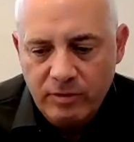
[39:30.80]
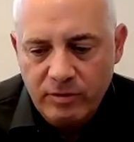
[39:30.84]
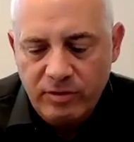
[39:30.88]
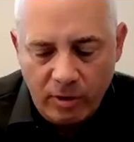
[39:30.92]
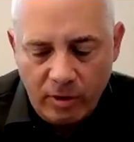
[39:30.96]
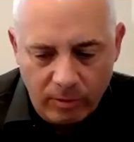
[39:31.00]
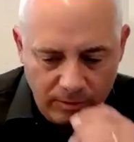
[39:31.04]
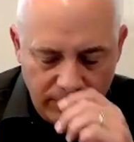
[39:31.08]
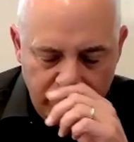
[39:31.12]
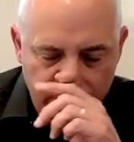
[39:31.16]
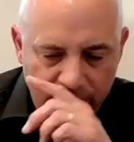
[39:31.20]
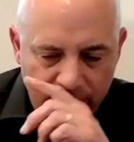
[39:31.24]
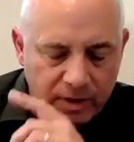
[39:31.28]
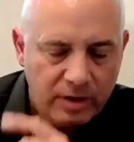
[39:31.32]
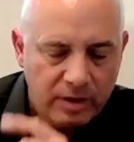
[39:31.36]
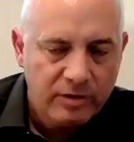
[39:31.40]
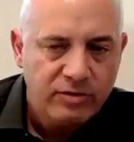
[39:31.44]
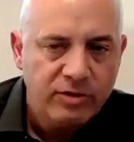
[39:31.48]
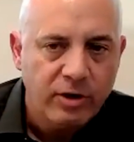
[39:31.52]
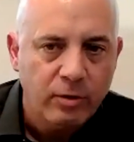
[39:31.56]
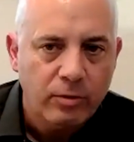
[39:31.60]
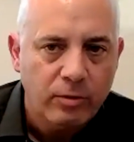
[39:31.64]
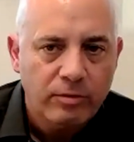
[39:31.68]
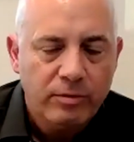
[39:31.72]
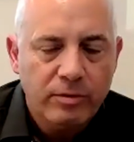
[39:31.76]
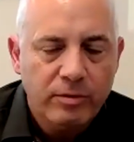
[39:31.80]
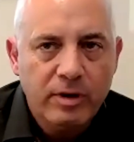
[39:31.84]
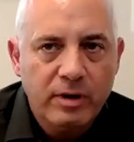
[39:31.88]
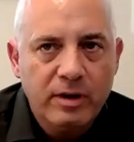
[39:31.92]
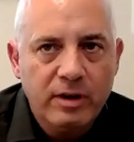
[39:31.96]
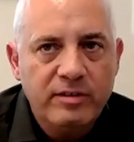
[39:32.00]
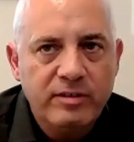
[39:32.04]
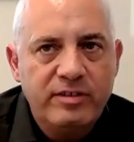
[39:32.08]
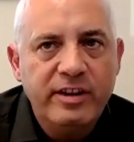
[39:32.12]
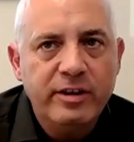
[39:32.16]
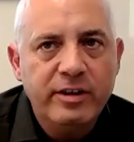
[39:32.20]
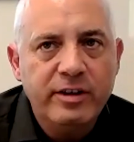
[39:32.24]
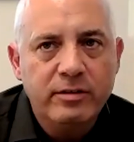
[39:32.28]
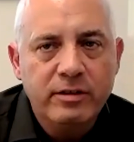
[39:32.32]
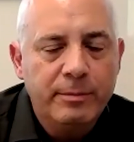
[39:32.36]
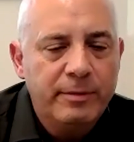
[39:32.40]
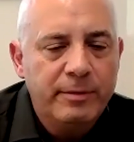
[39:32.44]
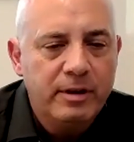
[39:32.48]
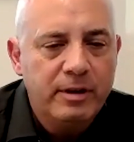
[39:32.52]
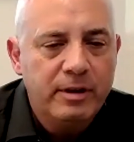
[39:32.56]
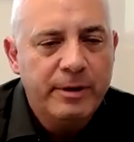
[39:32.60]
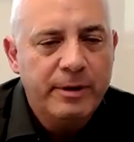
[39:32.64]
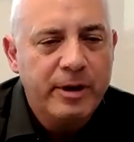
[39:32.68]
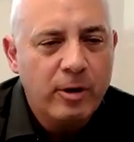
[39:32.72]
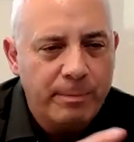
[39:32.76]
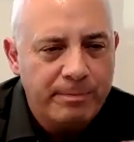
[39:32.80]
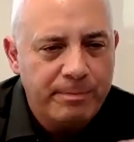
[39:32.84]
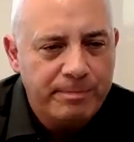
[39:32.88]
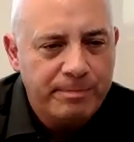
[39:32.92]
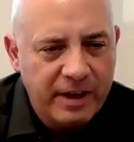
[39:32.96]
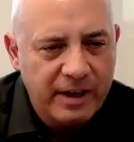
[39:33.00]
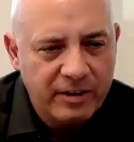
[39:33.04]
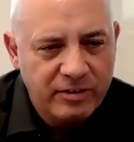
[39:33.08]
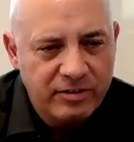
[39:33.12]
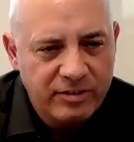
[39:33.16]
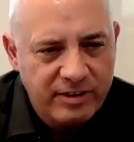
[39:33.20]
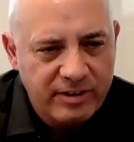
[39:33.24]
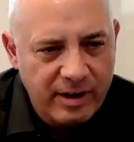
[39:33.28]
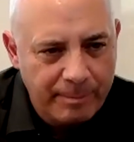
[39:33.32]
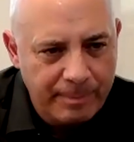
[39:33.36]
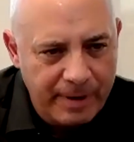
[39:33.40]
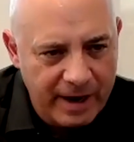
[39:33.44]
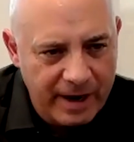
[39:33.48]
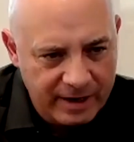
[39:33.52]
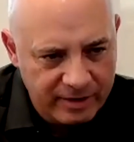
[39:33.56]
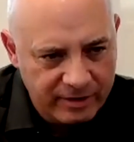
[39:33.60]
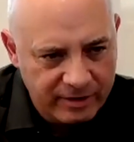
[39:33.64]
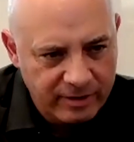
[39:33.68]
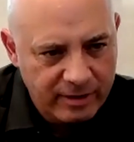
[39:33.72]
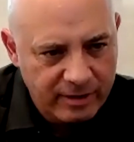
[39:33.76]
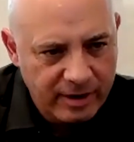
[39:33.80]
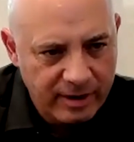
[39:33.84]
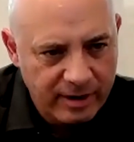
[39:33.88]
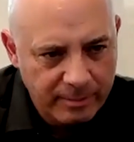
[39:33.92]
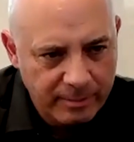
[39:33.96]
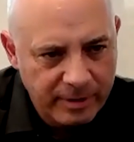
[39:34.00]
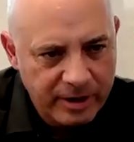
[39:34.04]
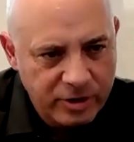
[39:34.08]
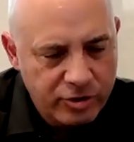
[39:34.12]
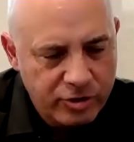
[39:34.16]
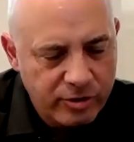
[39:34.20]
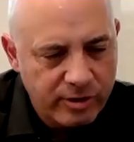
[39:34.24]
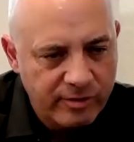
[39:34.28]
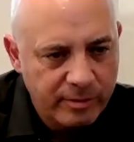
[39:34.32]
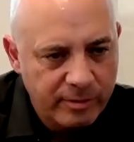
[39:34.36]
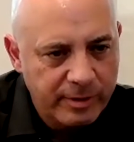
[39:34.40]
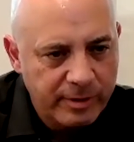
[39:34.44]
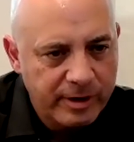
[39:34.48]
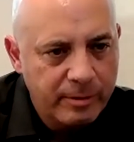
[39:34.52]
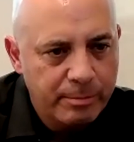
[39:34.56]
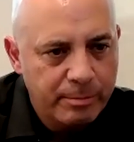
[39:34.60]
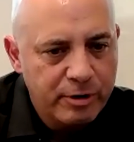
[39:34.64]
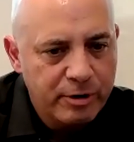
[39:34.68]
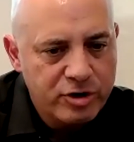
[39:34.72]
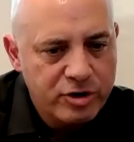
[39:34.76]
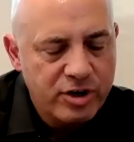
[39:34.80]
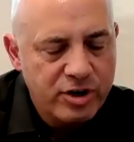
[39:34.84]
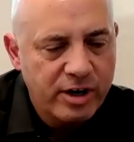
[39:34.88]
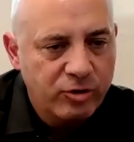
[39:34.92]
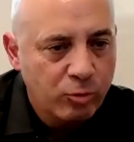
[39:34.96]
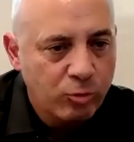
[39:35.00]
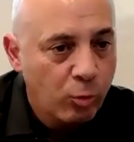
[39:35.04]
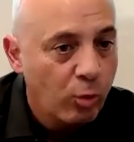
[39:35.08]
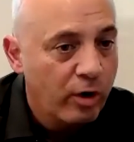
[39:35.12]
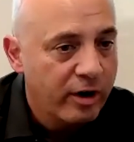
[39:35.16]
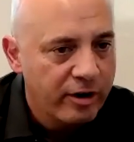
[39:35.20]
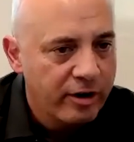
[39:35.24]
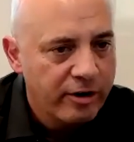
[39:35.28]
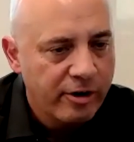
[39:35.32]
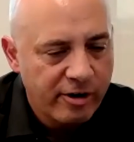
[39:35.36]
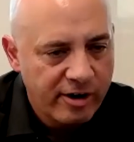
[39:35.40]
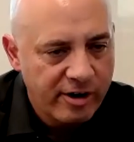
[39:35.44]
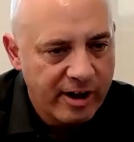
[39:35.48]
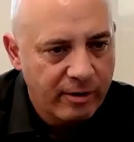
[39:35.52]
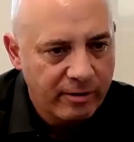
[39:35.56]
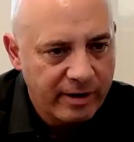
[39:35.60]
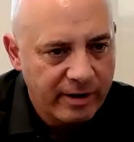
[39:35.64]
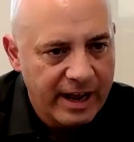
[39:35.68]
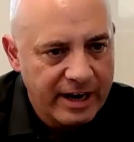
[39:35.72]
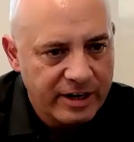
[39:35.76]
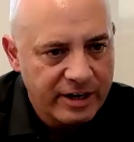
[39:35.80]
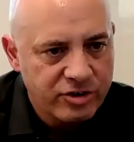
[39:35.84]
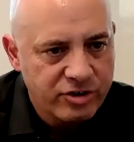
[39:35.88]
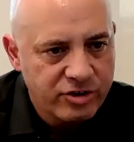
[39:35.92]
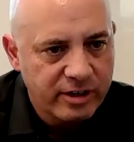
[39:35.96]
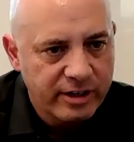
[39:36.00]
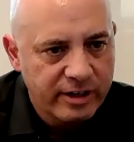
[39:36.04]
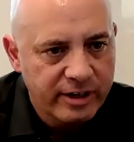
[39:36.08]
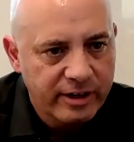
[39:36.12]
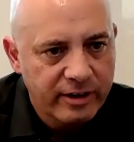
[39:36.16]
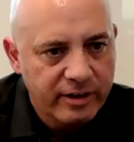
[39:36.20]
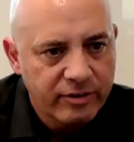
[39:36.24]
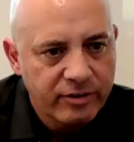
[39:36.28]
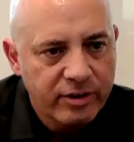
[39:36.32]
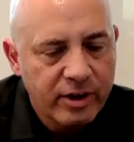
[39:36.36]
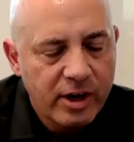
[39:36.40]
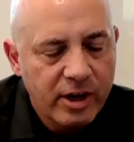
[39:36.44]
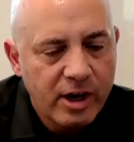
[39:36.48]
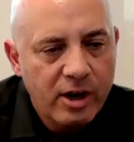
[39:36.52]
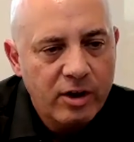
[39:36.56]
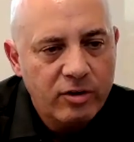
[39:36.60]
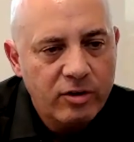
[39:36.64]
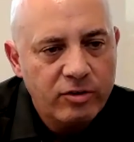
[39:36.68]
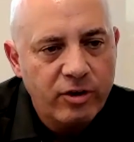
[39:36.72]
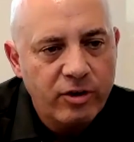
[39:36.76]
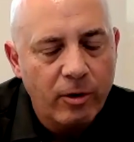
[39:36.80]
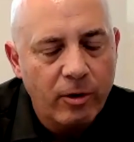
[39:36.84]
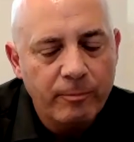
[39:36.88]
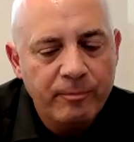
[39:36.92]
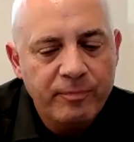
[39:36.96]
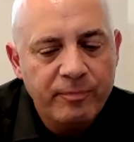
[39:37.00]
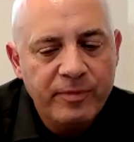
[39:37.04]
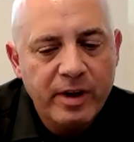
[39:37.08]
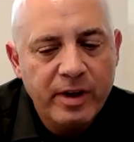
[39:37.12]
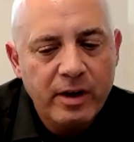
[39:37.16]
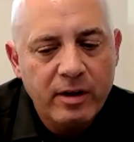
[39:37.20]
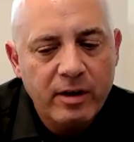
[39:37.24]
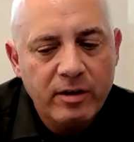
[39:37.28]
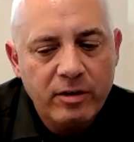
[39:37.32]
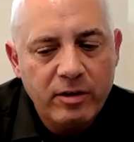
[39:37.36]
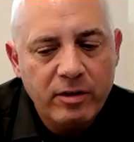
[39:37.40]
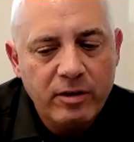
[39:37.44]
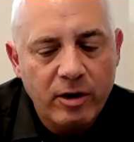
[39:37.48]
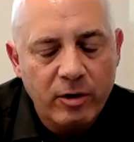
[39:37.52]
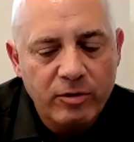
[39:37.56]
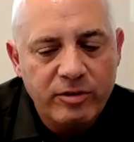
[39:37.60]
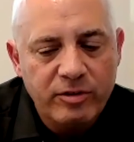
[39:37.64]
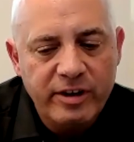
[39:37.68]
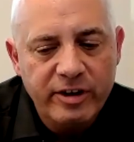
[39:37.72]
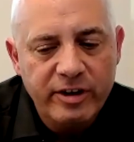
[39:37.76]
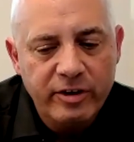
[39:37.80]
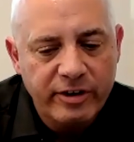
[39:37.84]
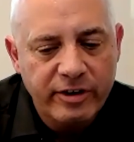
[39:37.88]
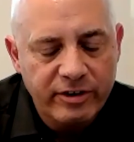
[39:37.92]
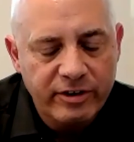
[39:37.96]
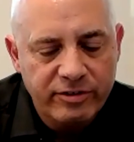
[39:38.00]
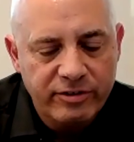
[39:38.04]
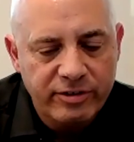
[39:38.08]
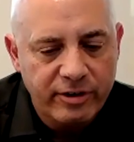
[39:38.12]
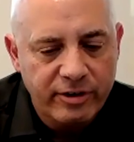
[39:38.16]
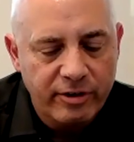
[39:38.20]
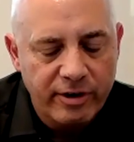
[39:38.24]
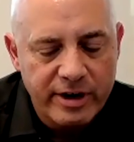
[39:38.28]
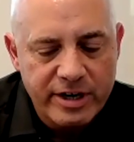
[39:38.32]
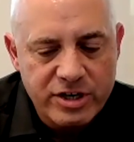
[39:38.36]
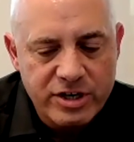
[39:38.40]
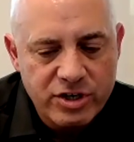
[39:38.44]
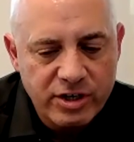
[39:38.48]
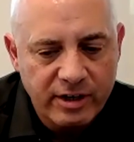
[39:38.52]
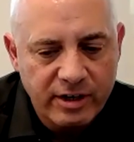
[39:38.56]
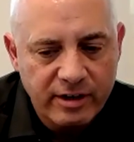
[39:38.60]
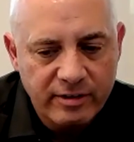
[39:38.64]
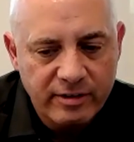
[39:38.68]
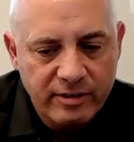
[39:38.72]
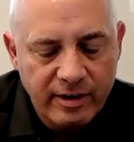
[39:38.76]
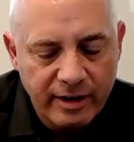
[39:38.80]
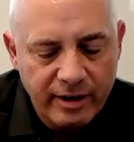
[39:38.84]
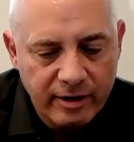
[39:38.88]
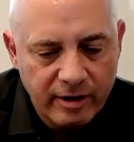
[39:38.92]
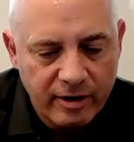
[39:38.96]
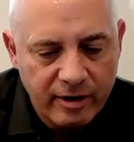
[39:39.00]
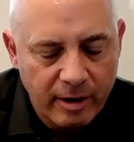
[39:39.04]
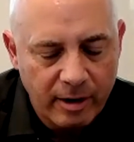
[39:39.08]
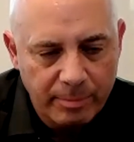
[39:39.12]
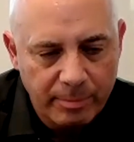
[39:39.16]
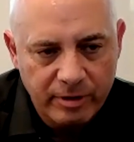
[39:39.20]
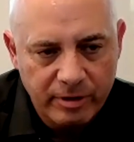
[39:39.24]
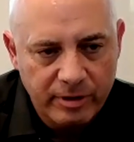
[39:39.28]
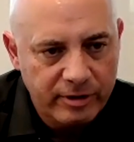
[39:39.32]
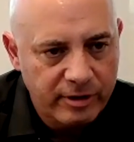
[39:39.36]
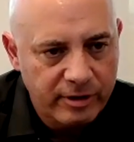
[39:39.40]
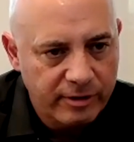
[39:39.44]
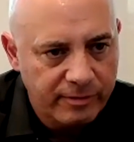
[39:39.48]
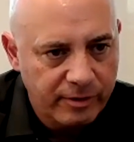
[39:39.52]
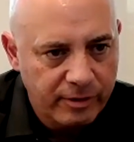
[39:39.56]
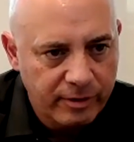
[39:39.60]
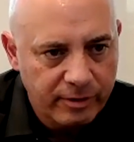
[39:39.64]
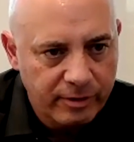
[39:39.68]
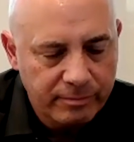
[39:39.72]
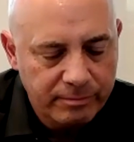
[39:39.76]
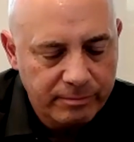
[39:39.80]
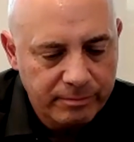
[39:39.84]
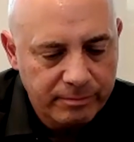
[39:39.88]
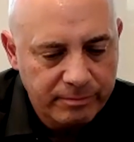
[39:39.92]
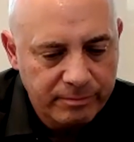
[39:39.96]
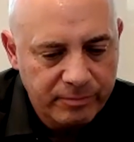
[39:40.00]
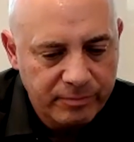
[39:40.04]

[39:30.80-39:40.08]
So deal. Let me go take a step back to kind of make sure everybody appreciates what an earnout actually is. So deal consideration can take a couple of different